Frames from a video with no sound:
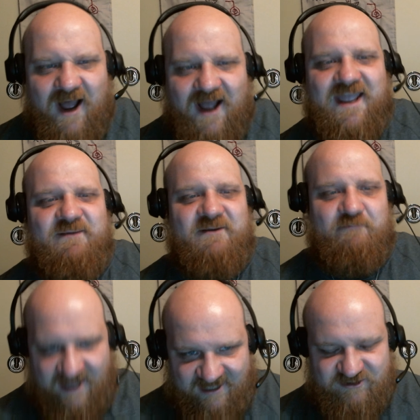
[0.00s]
I am
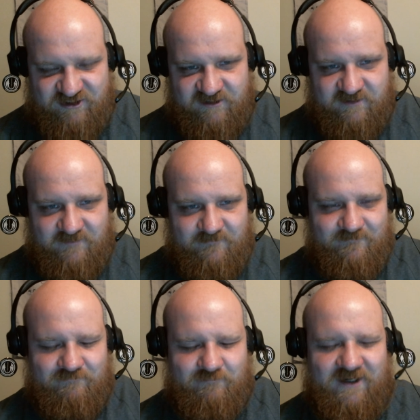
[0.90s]
impassioned.
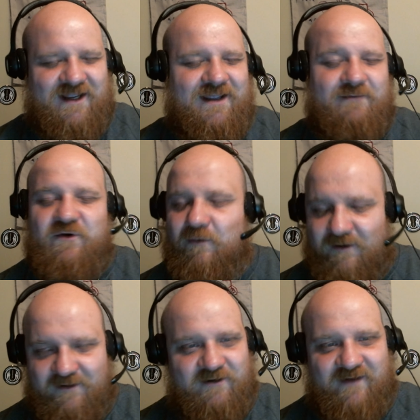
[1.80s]
But I am
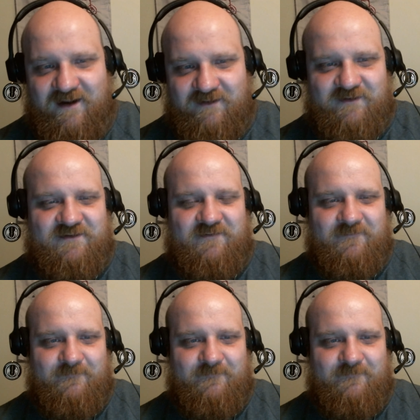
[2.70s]
nowhere near violent.